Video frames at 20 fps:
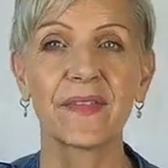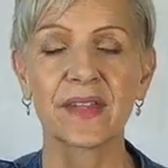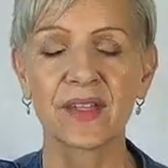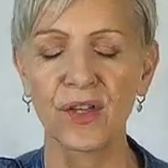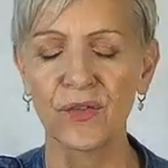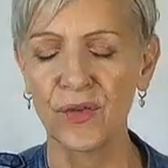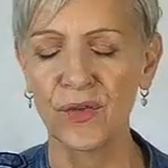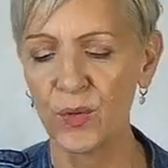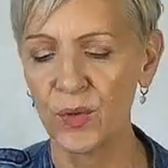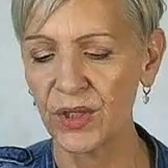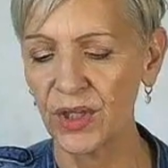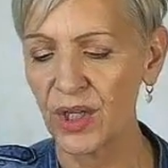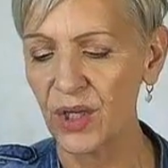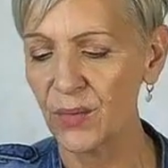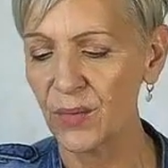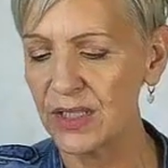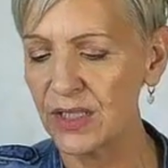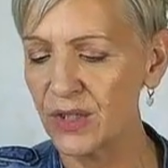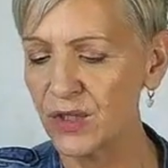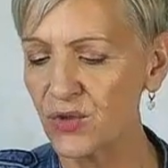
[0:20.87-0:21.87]
so if you want to go
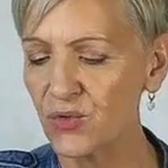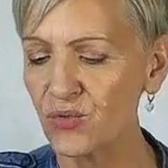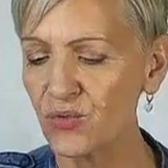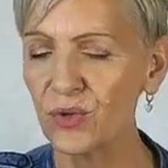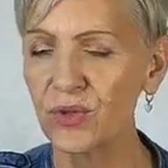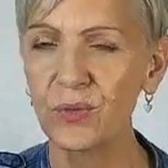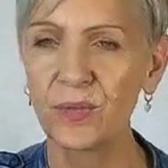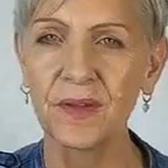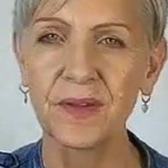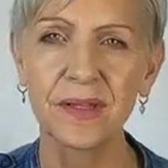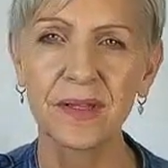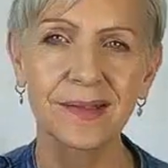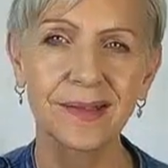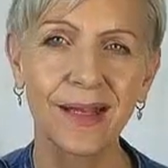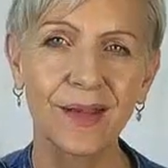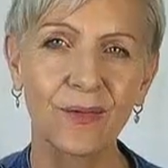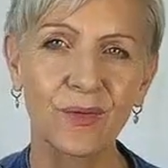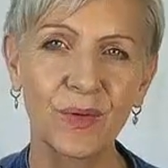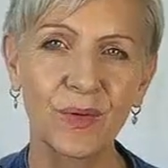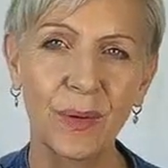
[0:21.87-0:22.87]
into the draw to win the
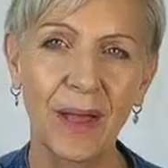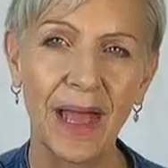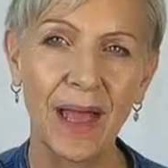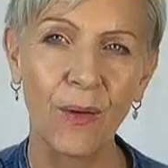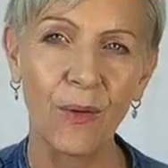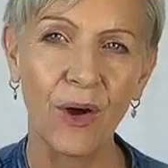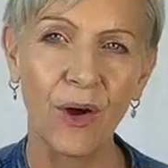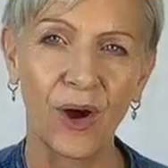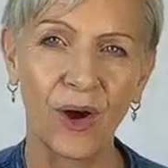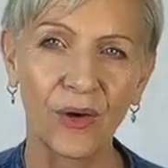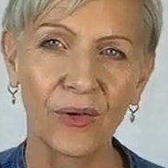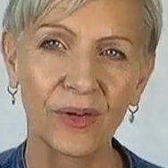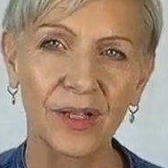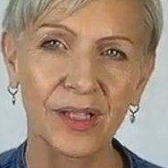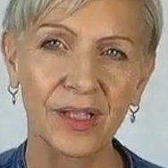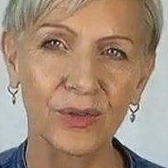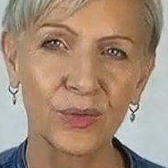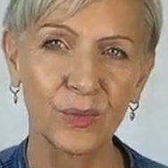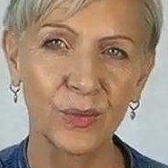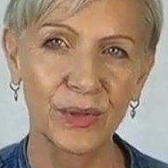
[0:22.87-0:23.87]
Sacred Power
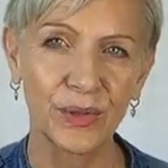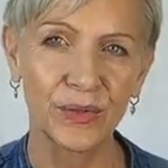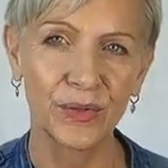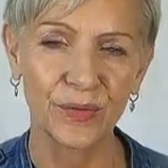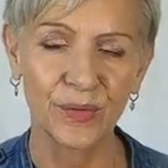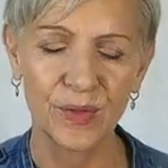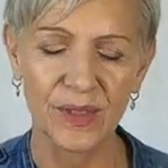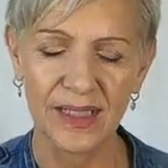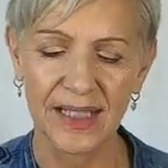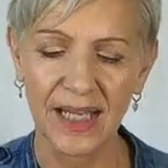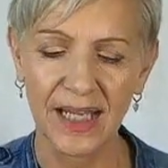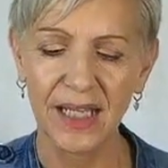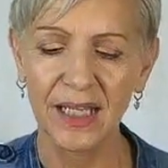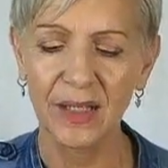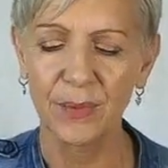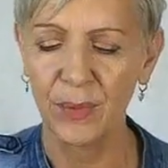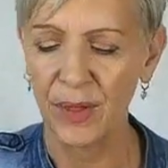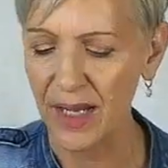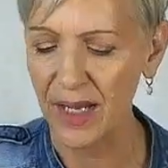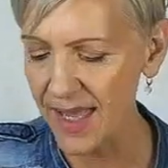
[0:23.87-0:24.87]
Oracle, beautiful
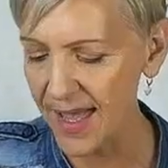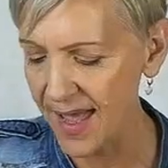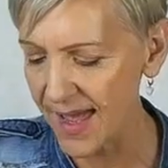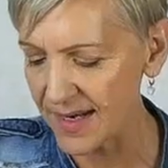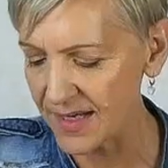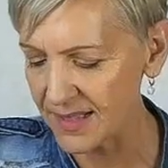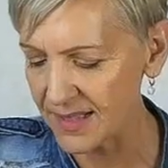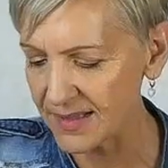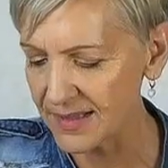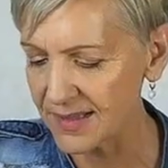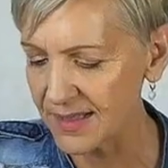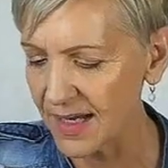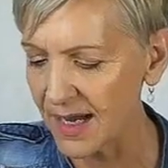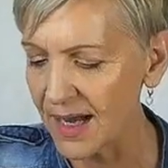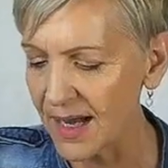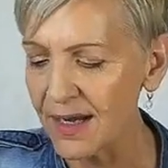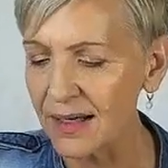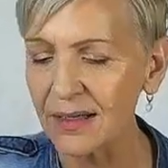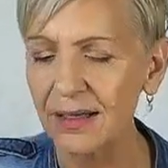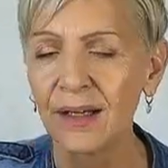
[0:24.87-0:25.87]
deck by Anna
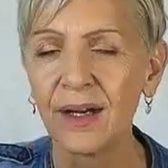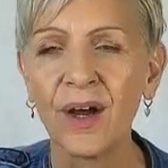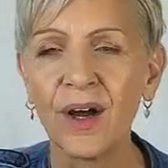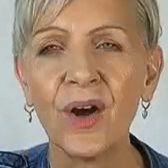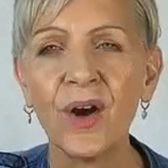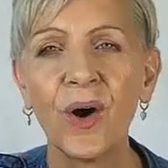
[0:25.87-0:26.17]
Stark,